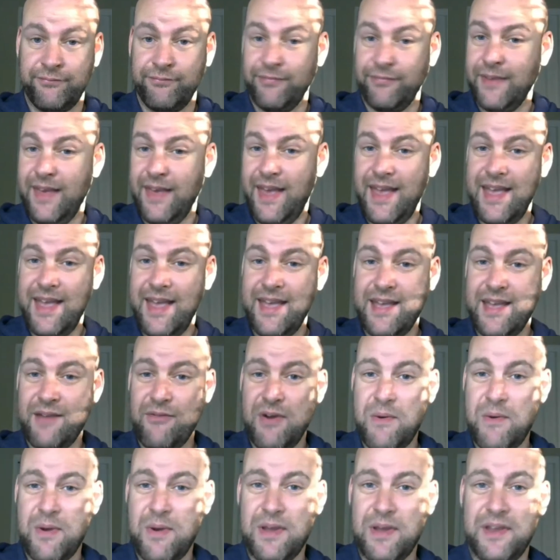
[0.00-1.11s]
Hey
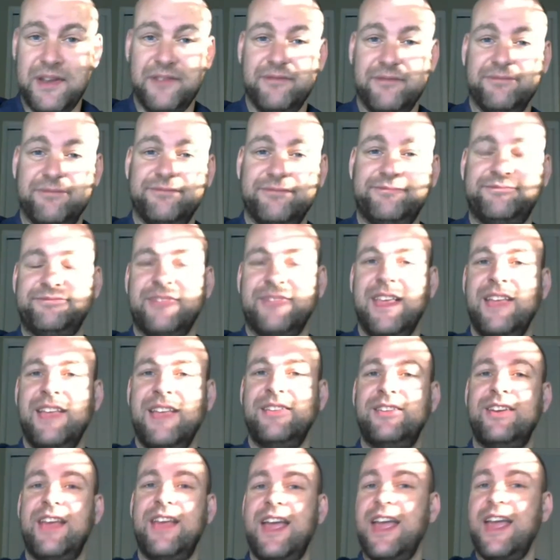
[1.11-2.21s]
everyone!
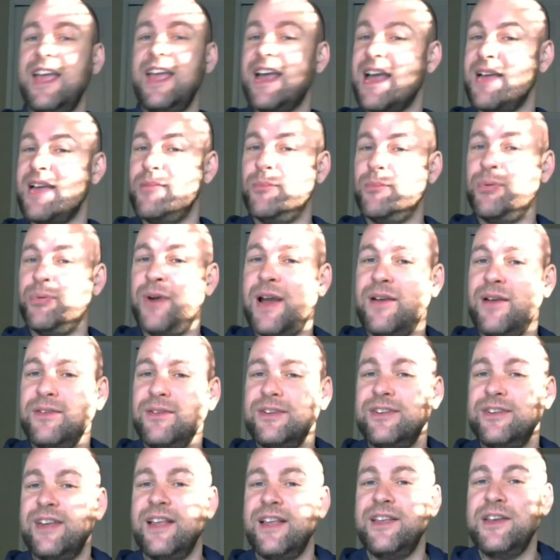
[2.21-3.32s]
Today I'm proud
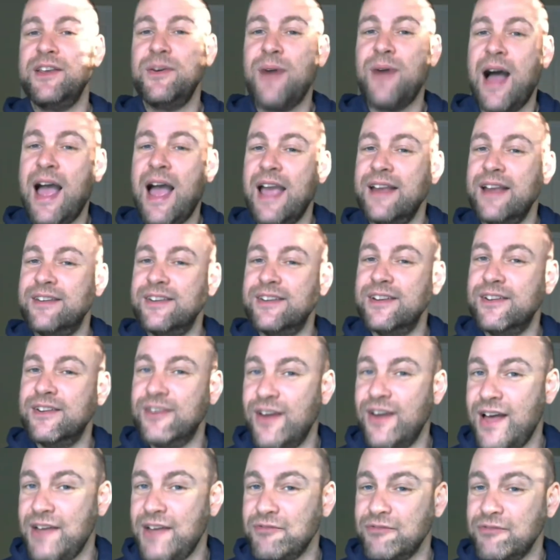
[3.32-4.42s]
to tell you I did
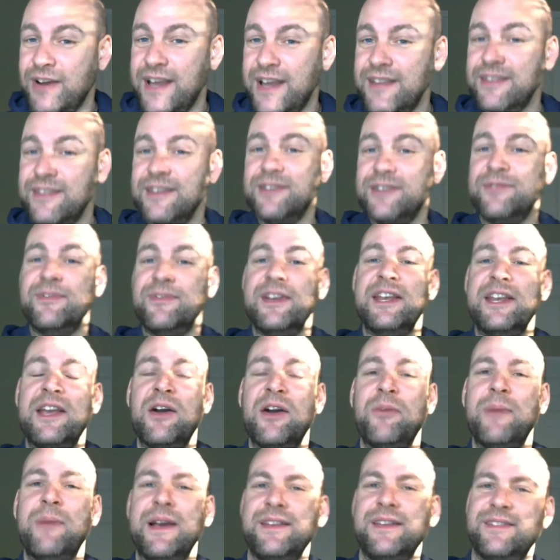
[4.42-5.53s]
not write this video
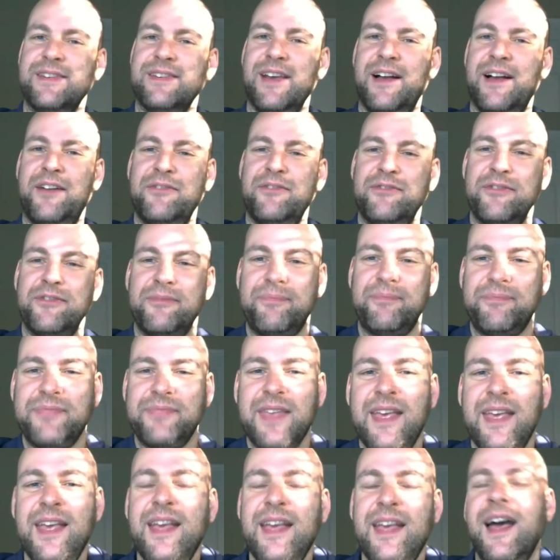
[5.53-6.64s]
myself.
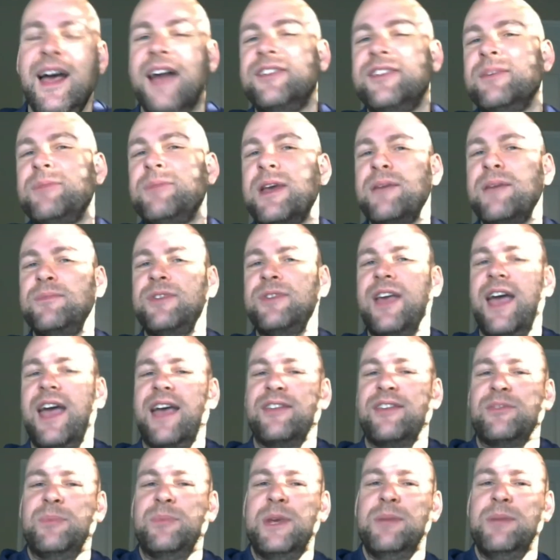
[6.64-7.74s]
I sometimes
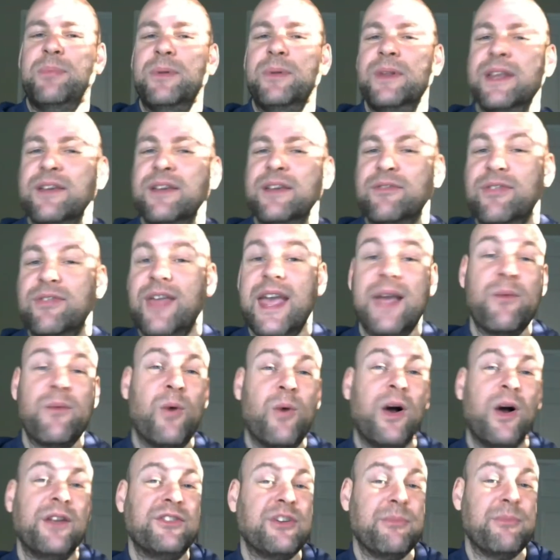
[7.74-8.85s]
ask people if they
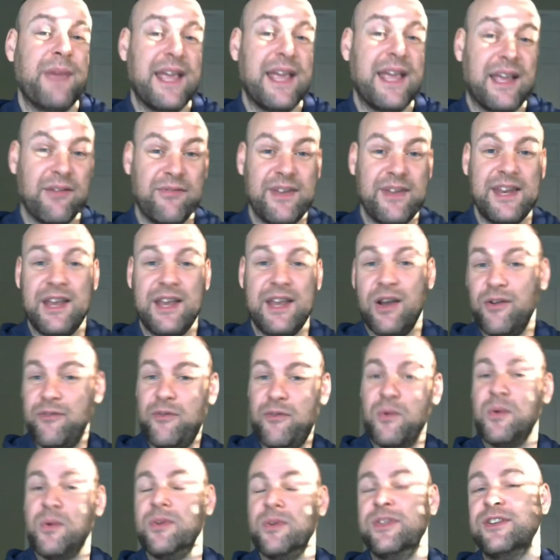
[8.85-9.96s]
want to make a video
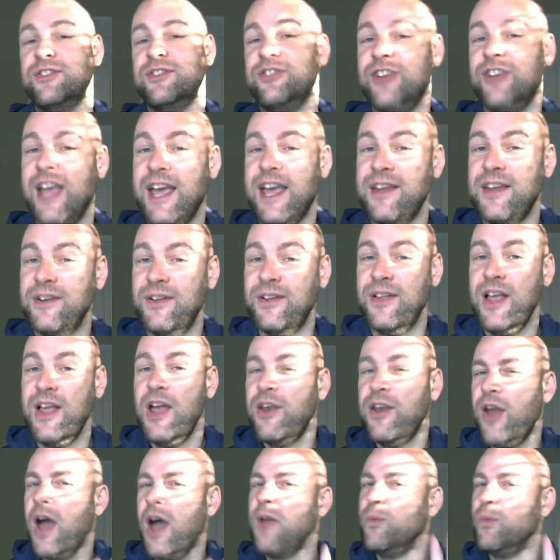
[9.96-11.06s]
for this channel,
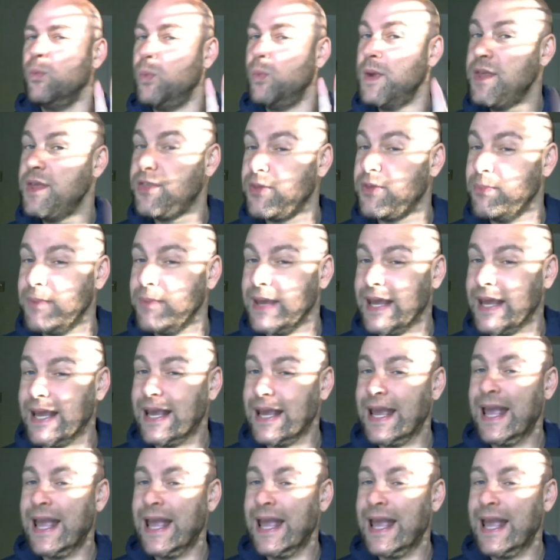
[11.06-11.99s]
not with me,